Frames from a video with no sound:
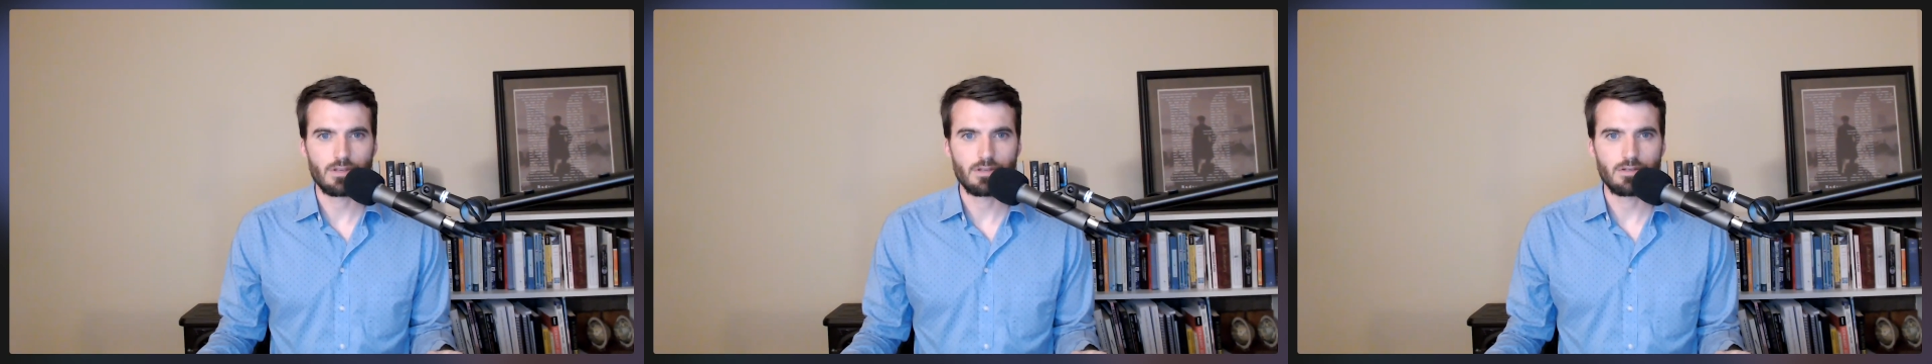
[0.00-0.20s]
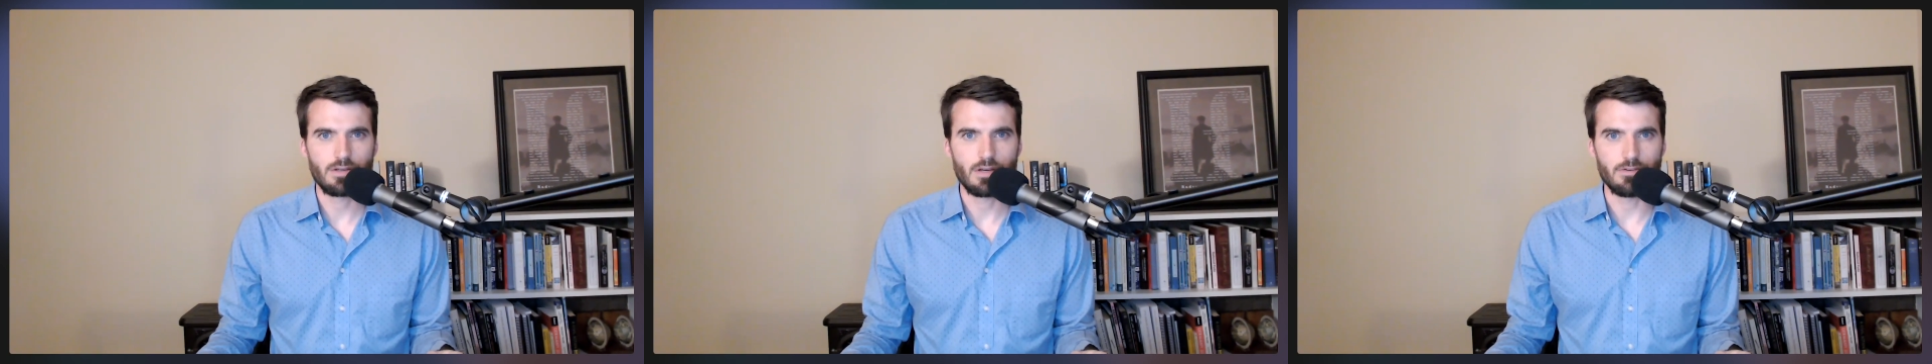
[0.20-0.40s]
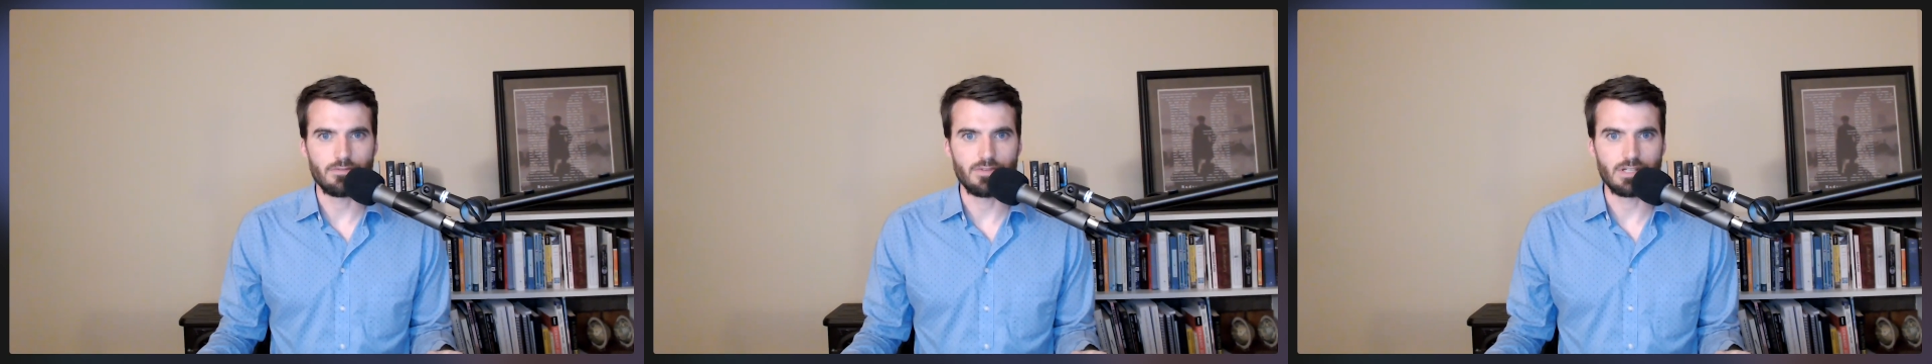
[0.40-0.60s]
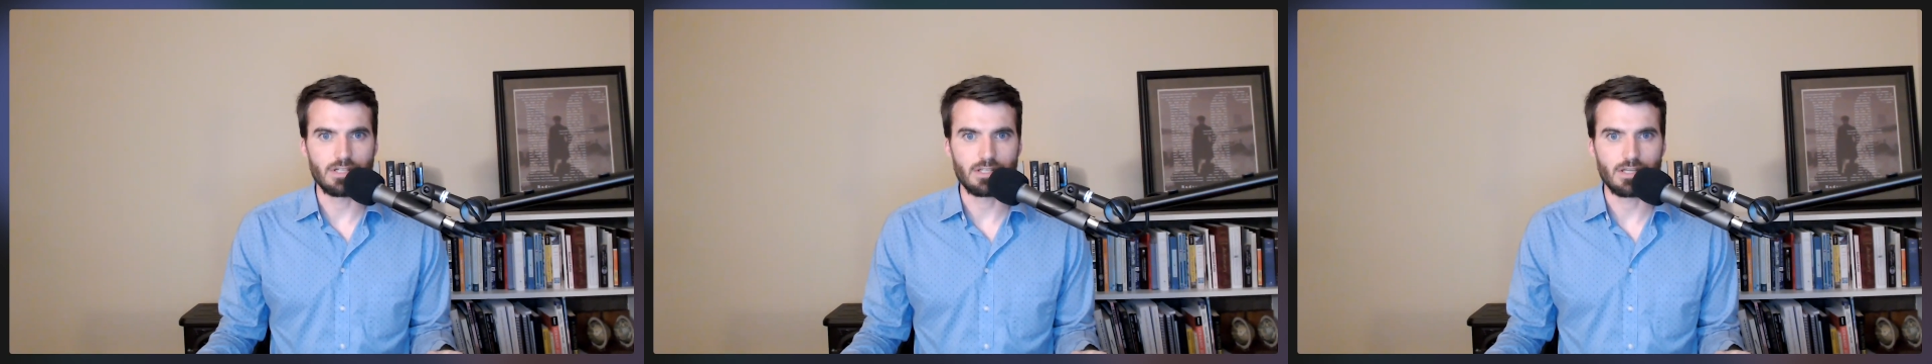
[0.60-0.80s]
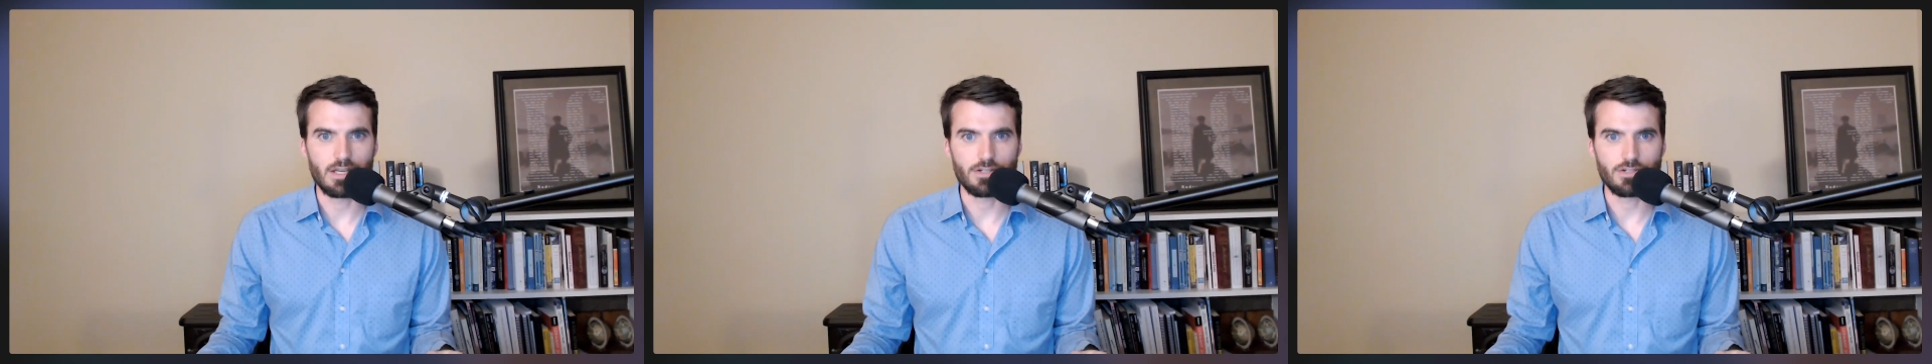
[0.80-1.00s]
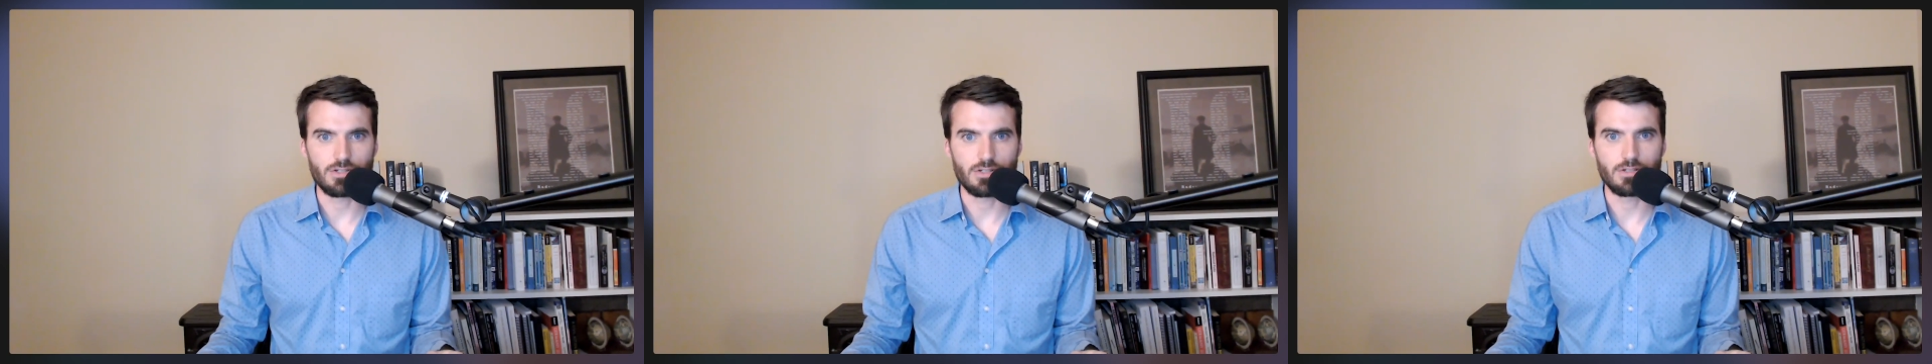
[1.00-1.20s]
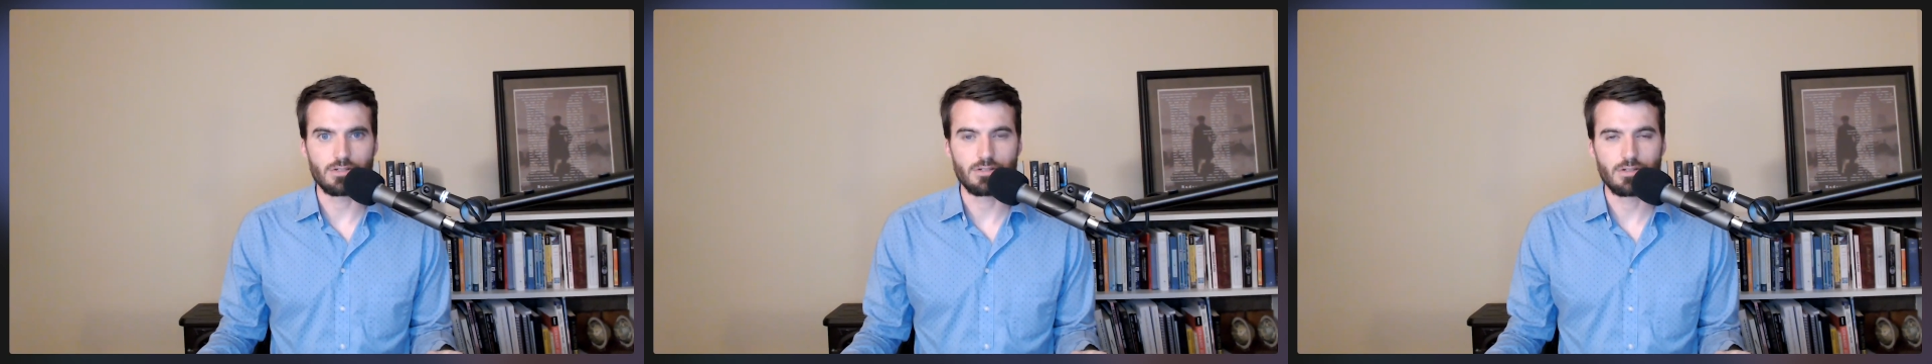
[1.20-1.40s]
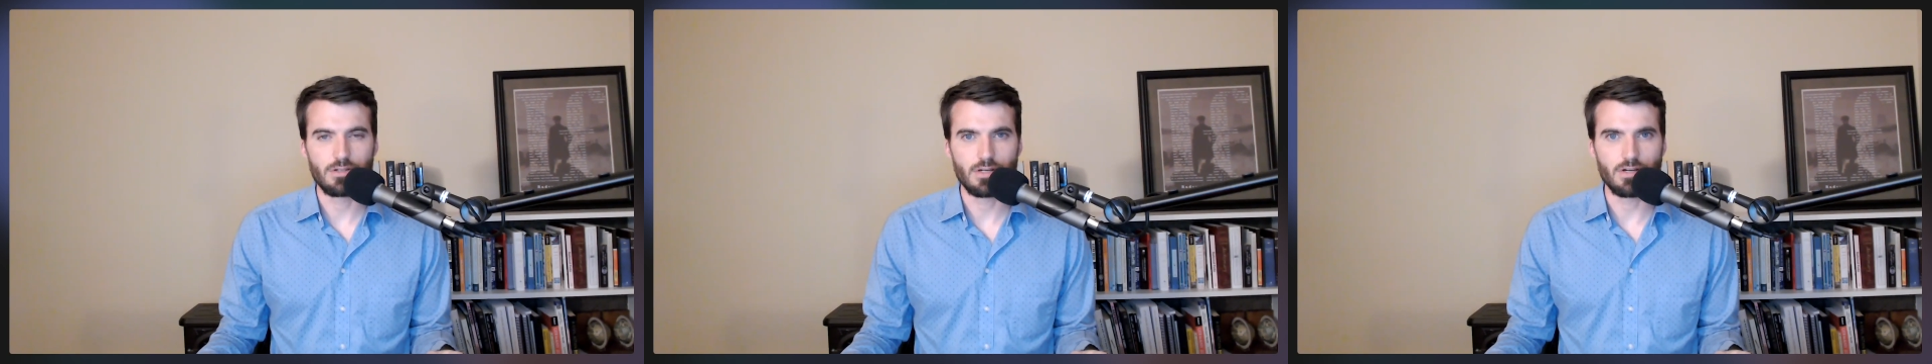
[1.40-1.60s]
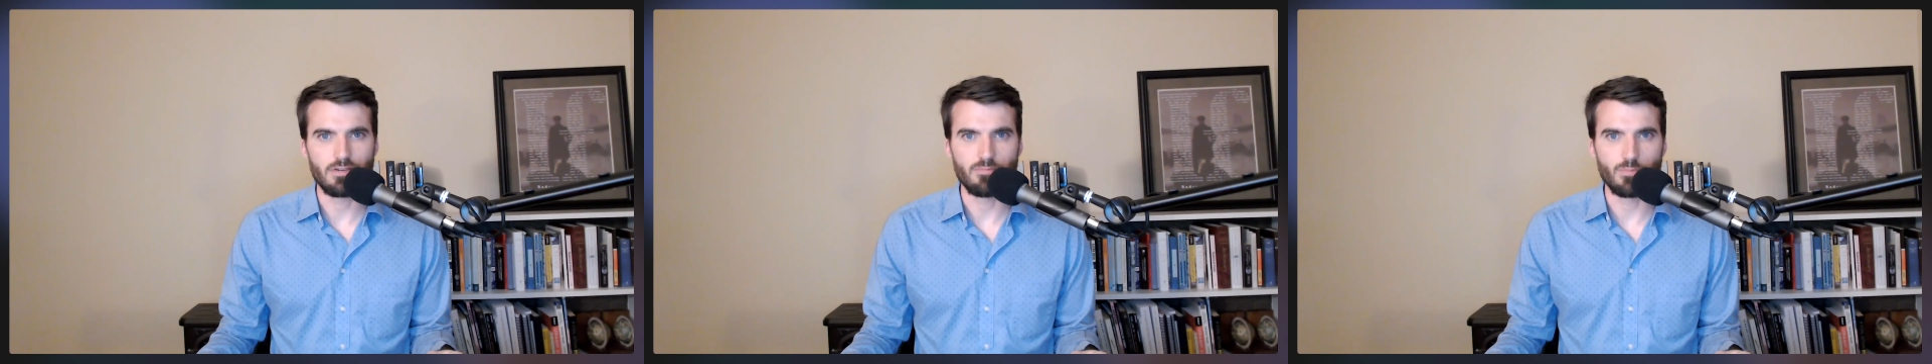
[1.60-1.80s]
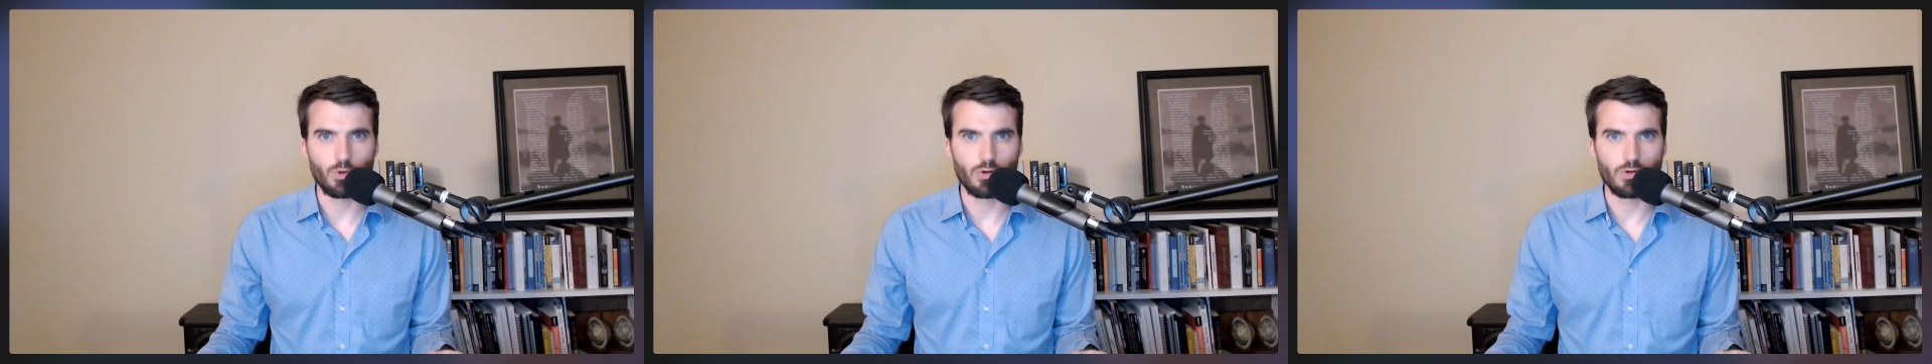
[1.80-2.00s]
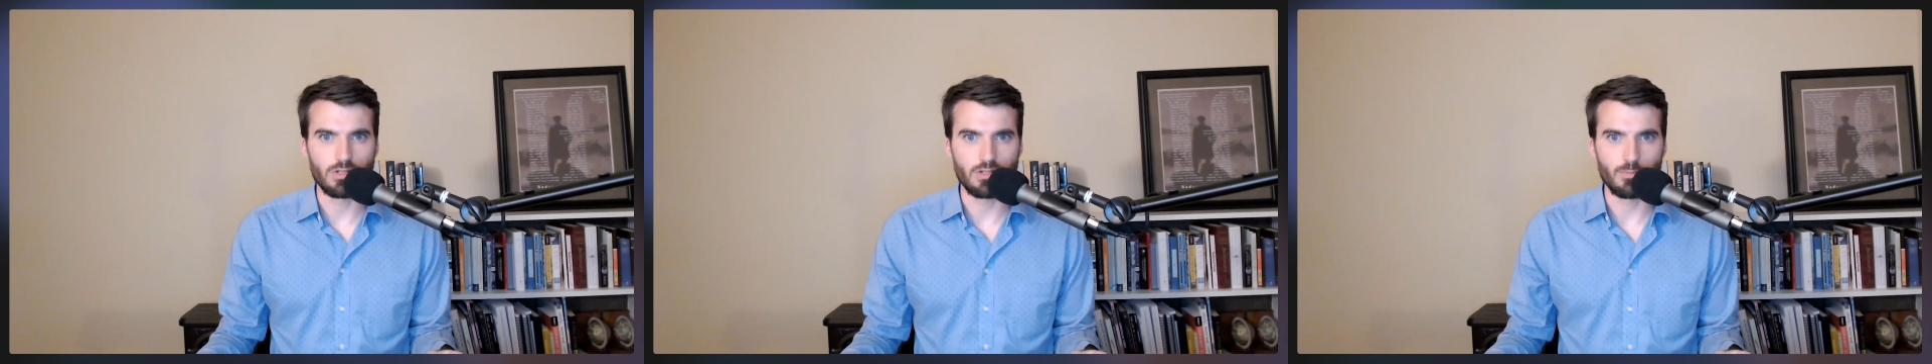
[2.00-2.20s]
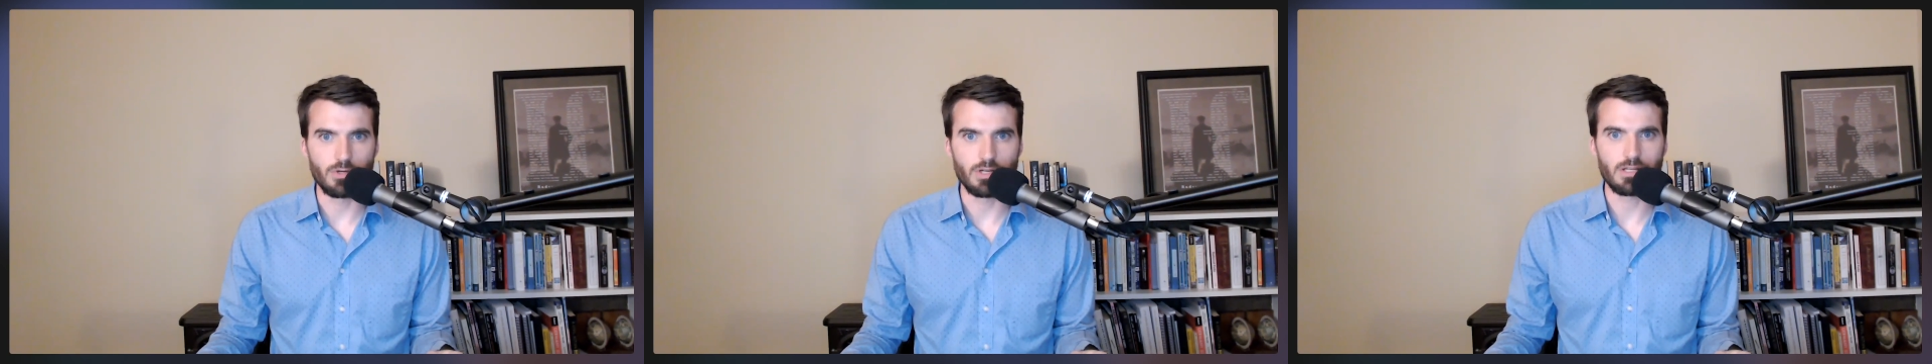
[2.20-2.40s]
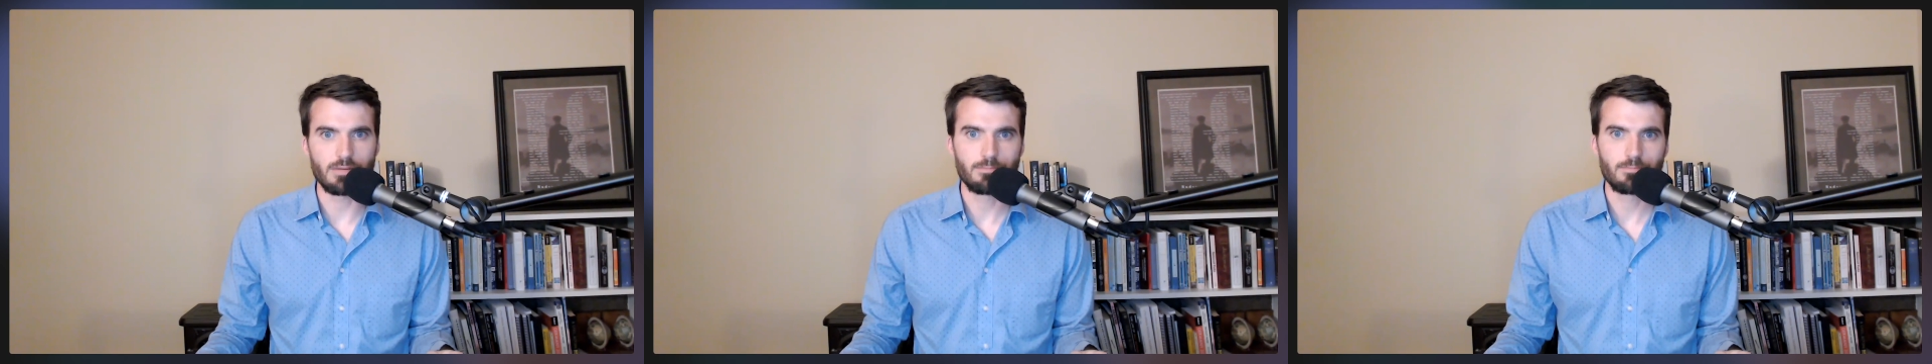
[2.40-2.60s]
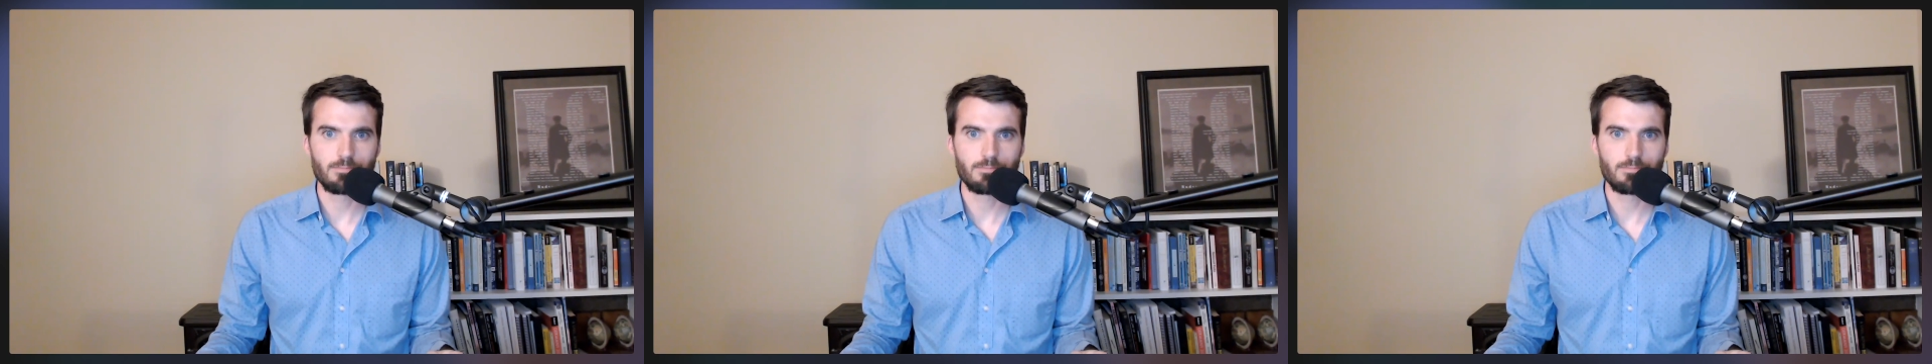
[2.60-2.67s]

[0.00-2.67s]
a Vindication of Moral Liberty.